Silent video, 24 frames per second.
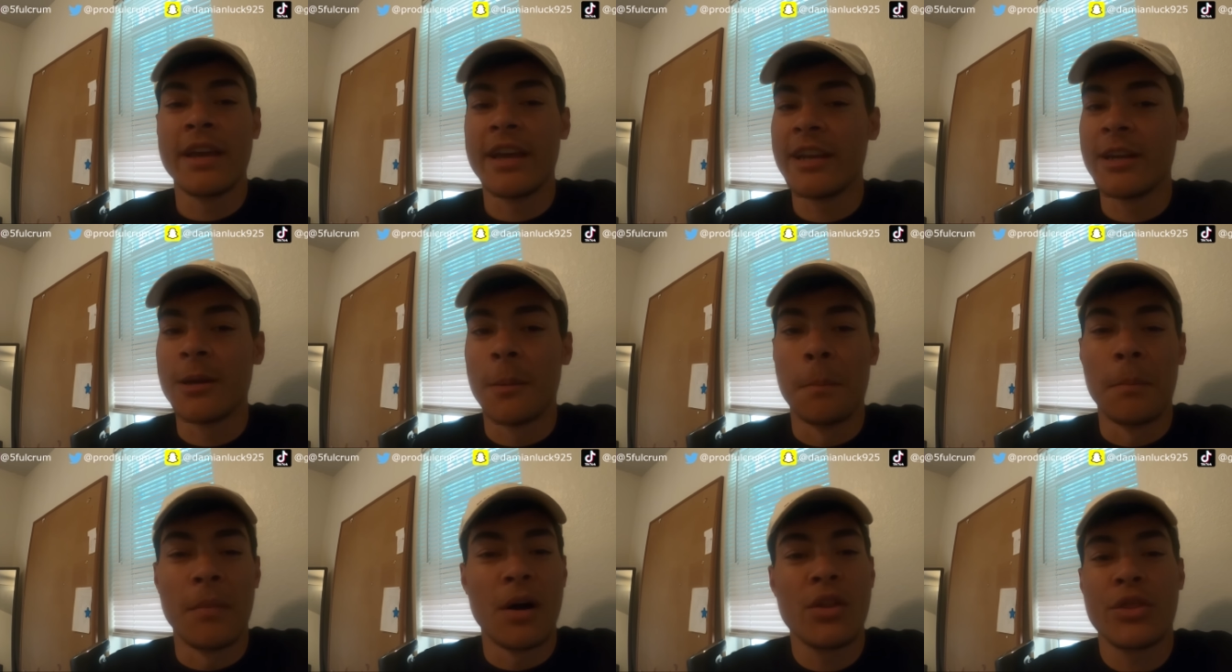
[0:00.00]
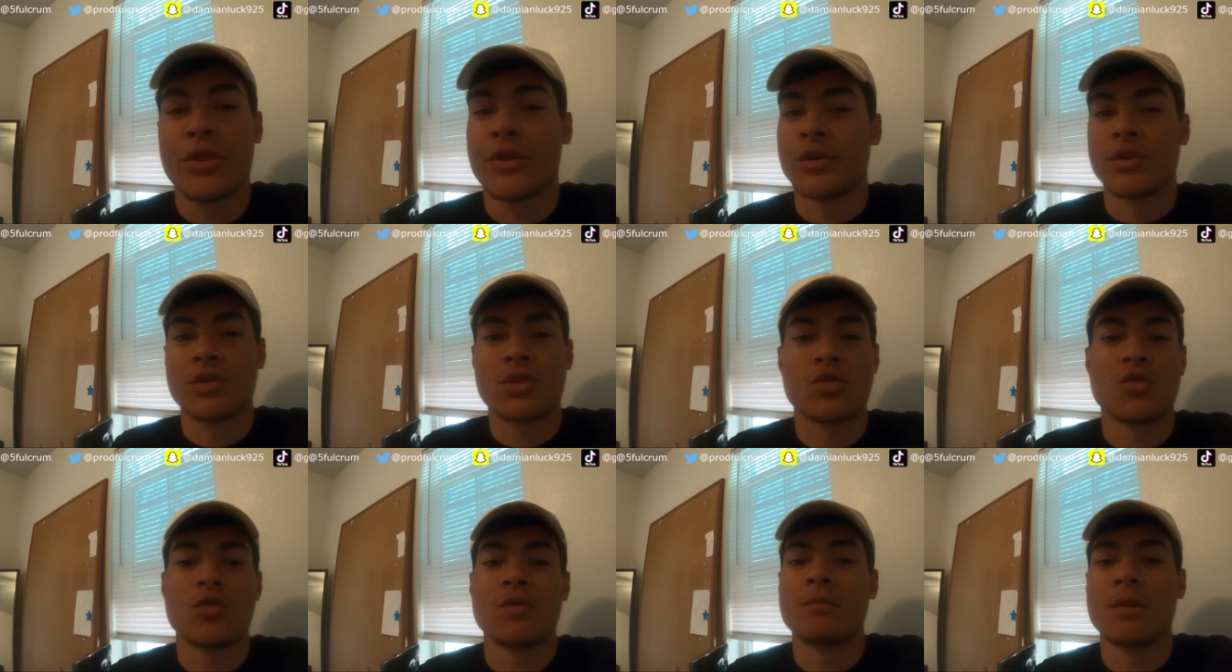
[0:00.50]
in a month or
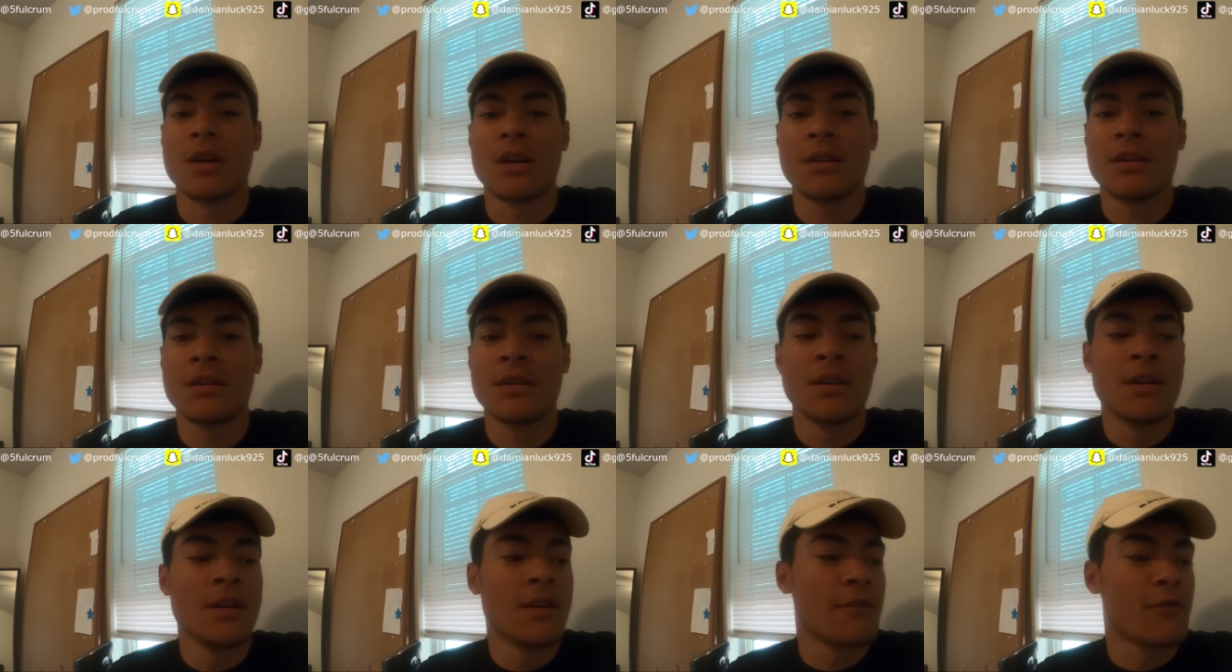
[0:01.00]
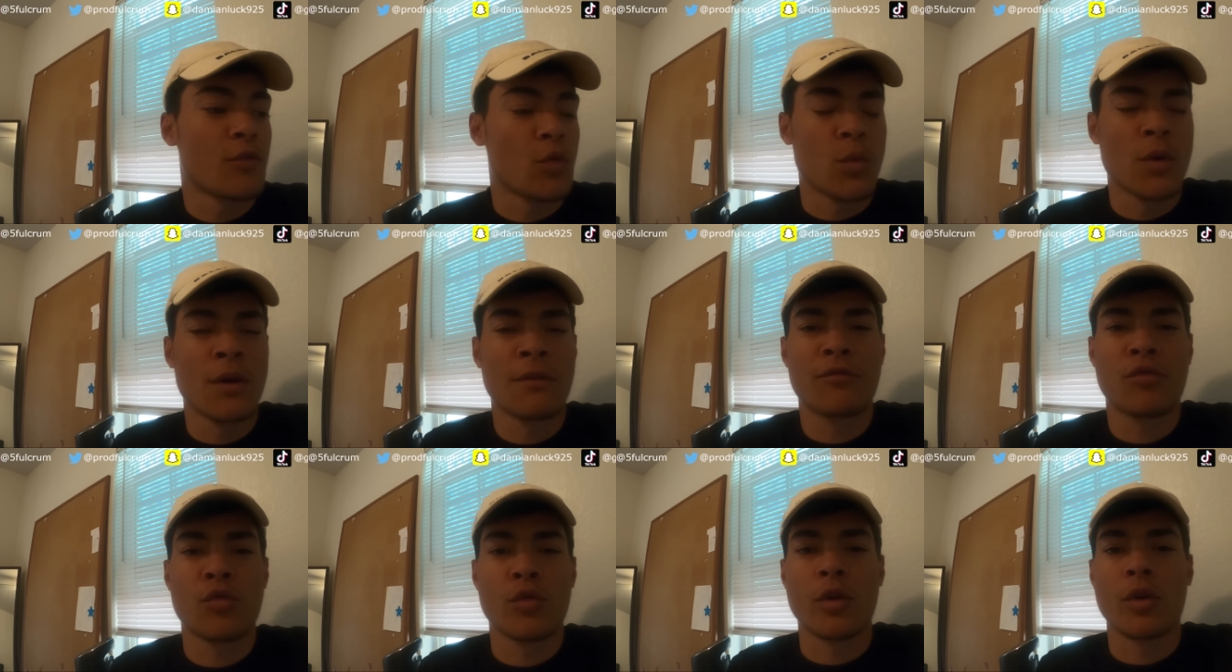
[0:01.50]
two, bro, for
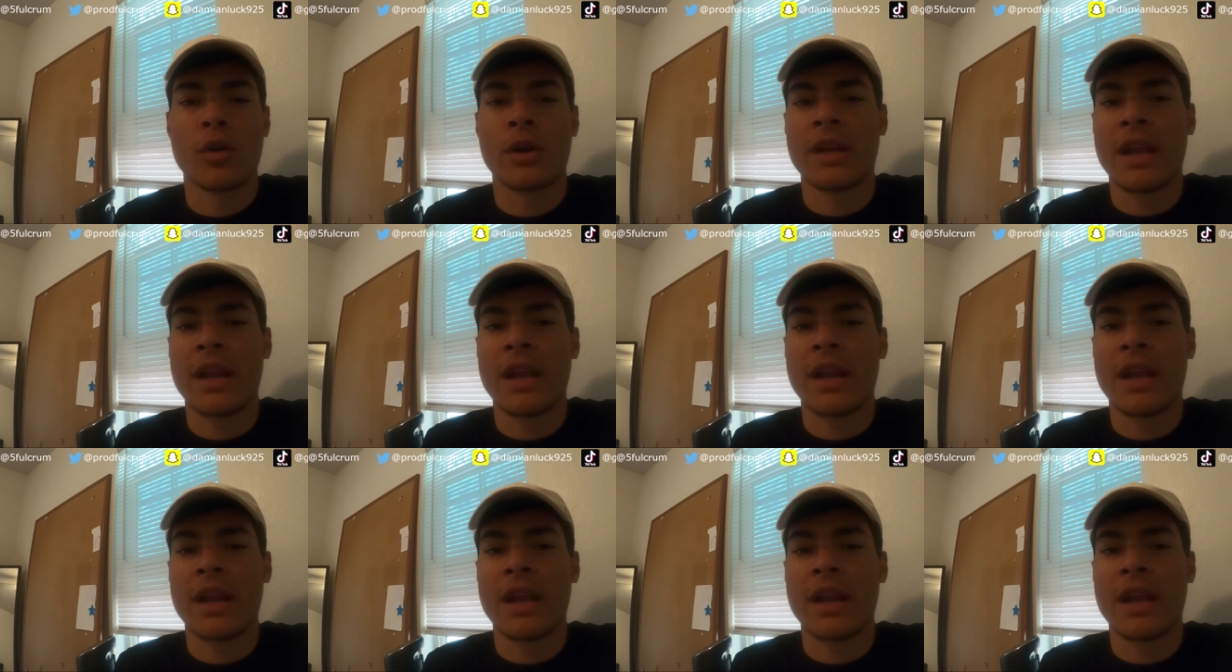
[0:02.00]
real, for real.